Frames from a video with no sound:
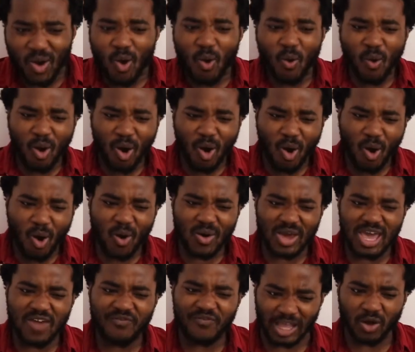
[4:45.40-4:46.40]

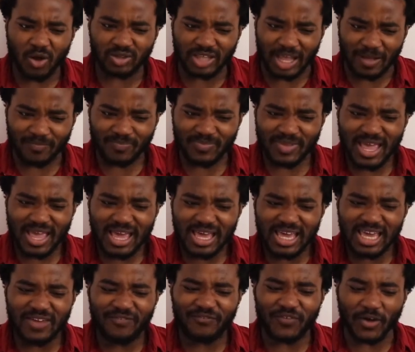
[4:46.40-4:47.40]
Ooh, he felt it.
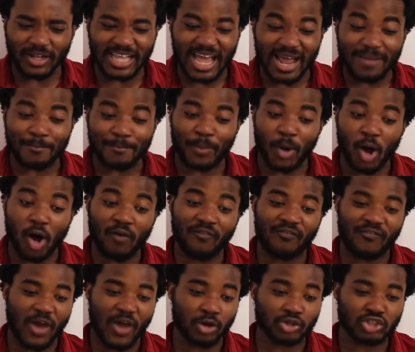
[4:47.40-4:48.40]
He felt that ball
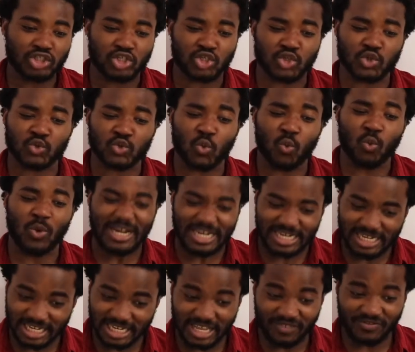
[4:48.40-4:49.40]
felt so Sweet,
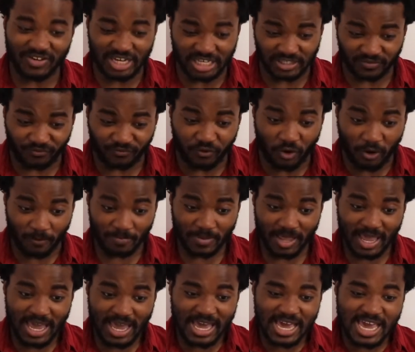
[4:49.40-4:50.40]
leaving his foot.
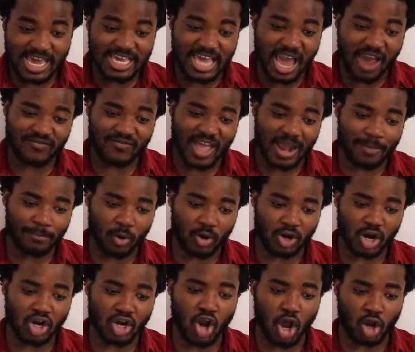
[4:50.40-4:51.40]
He gave that
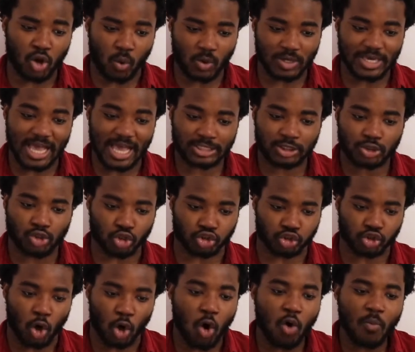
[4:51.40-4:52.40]
boy the knuckle. Yes, sir.
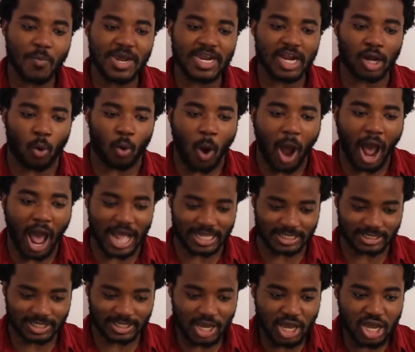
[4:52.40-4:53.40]
Show me the
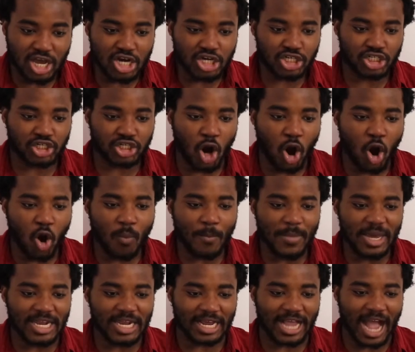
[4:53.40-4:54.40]
quads. Show
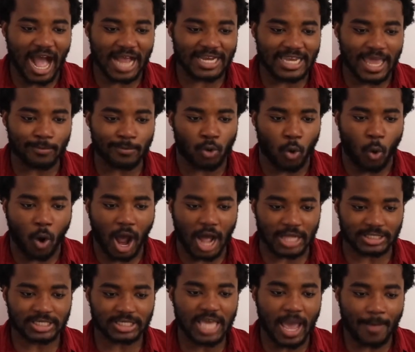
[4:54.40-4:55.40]
me the goddamn
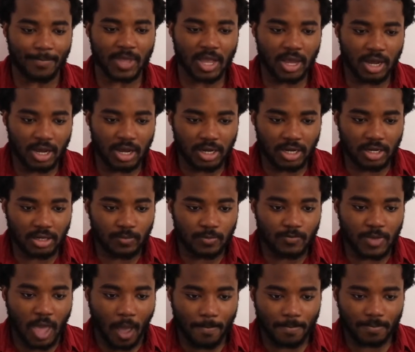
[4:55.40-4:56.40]
quads. Yep.
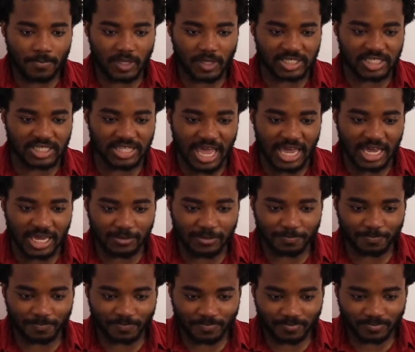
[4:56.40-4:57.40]
Yep. The snake.
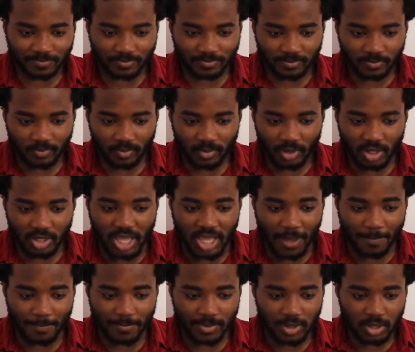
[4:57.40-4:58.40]

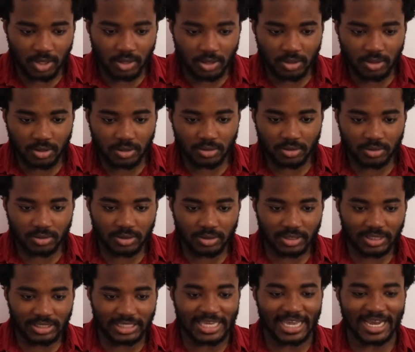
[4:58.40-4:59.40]
Yep.
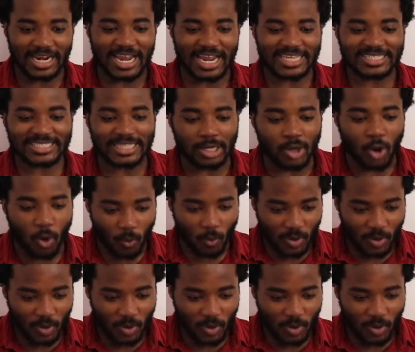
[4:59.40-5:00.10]
The elastico.